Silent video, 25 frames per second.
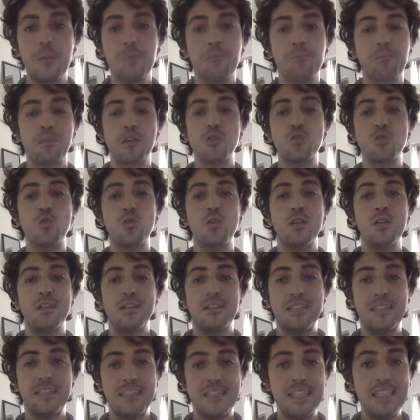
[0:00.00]
So
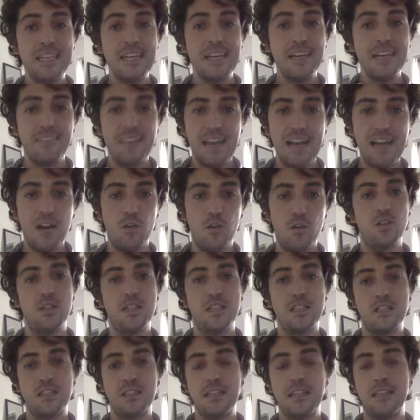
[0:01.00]
the idea now
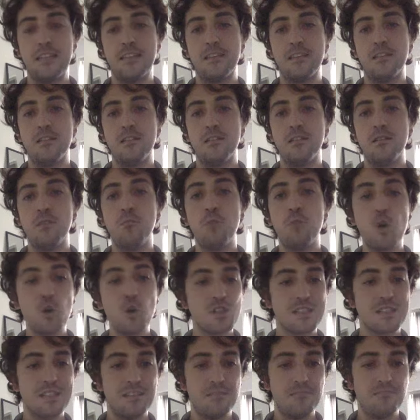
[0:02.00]
is that
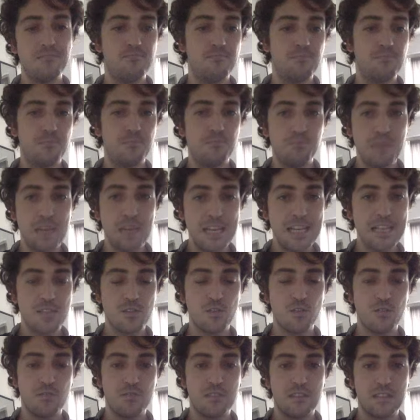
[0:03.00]

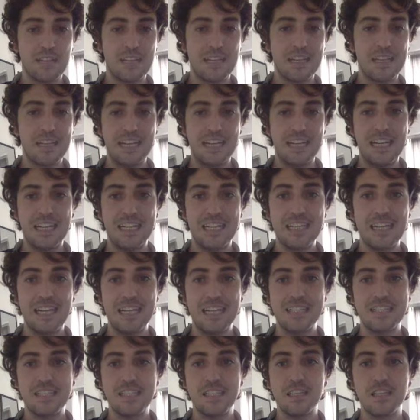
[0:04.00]
based on technical
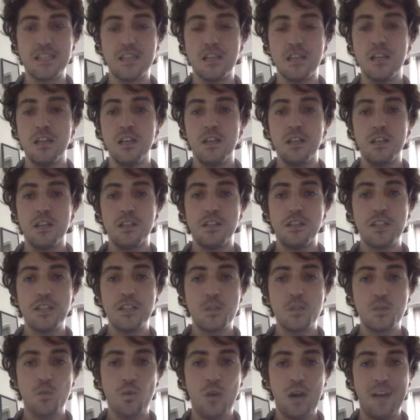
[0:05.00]
analysis,
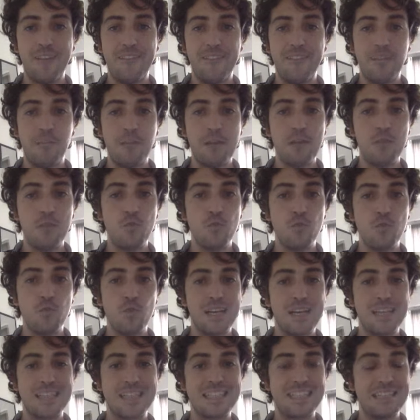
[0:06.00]
this one might work
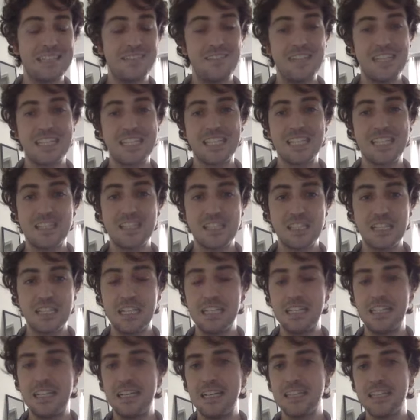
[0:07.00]
as reversal
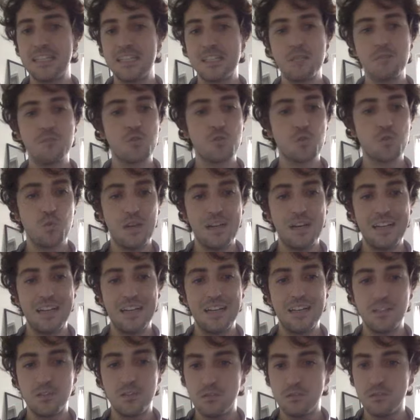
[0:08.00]
signal. It seems too
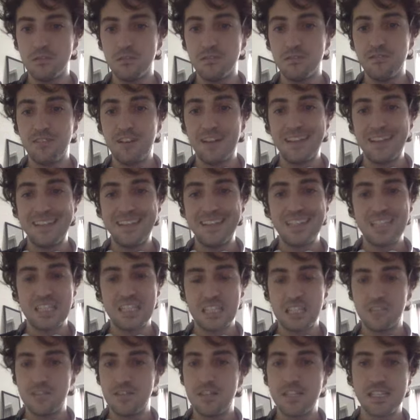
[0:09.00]
early to define it
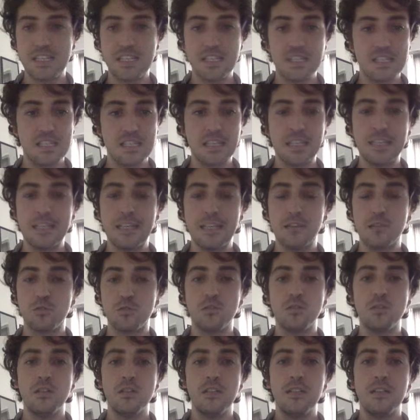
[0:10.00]
as reversal signal,
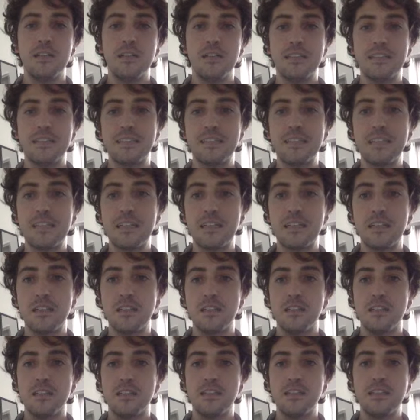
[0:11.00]
so I think
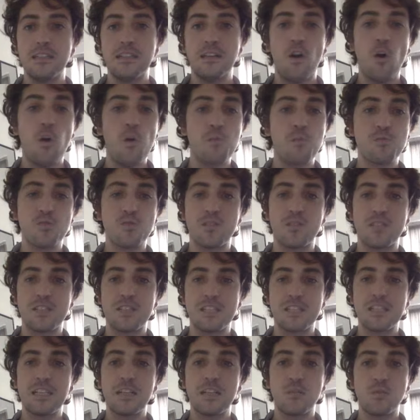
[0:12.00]
the option is
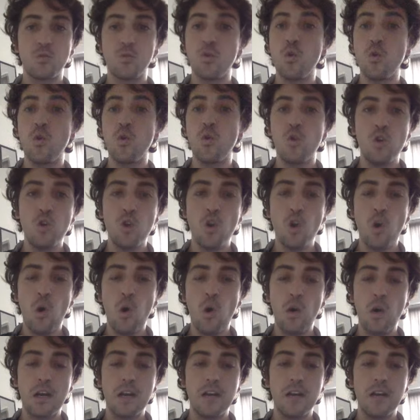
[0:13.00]
still to go long